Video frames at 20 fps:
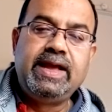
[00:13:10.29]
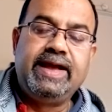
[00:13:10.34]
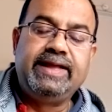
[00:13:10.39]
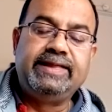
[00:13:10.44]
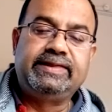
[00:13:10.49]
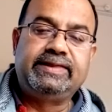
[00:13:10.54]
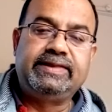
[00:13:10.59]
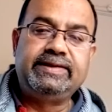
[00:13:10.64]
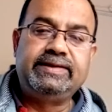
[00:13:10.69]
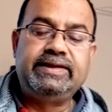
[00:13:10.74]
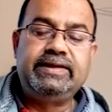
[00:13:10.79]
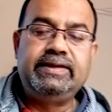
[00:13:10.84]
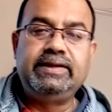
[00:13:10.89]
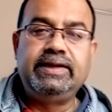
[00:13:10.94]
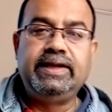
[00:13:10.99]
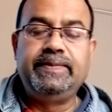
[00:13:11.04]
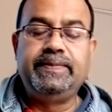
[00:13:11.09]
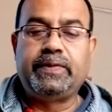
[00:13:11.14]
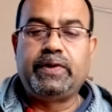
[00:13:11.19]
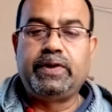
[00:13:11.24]
And
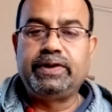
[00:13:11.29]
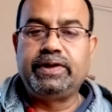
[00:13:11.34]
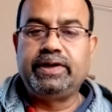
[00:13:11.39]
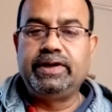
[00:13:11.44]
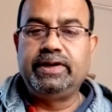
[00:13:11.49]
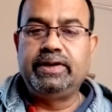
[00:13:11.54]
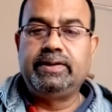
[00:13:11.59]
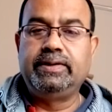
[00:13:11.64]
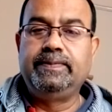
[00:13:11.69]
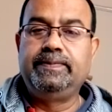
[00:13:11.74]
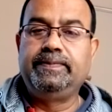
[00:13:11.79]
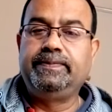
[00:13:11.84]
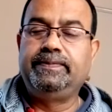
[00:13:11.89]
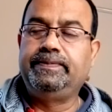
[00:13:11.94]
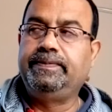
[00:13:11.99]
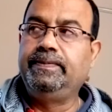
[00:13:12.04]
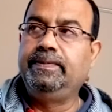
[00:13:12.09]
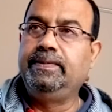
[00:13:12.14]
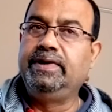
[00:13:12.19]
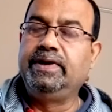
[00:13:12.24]
third important
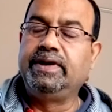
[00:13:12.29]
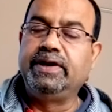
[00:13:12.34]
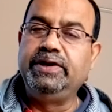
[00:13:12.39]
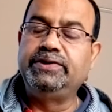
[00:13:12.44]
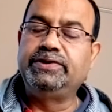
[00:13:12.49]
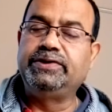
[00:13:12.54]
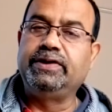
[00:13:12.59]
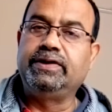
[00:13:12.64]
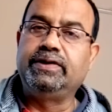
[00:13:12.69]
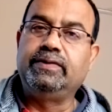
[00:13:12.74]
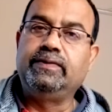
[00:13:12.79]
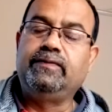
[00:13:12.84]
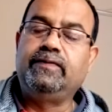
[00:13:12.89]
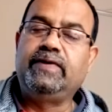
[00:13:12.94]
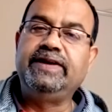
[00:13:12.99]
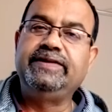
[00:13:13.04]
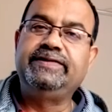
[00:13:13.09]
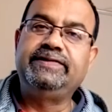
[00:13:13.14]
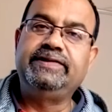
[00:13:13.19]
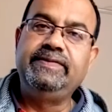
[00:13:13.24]
reason
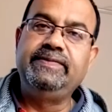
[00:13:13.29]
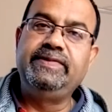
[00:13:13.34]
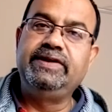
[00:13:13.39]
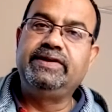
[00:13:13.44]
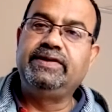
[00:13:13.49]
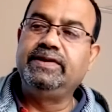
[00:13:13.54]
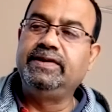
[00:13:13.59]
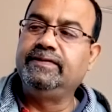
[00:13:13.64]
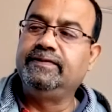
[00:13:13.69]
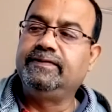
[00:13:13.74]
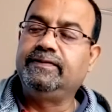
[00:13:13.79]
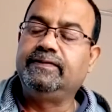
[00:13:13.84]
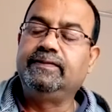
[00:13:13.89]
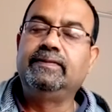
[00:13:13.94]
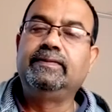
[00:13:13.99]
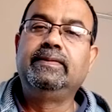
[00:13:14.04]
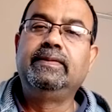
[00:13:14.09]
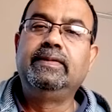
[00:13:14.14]
why CBT is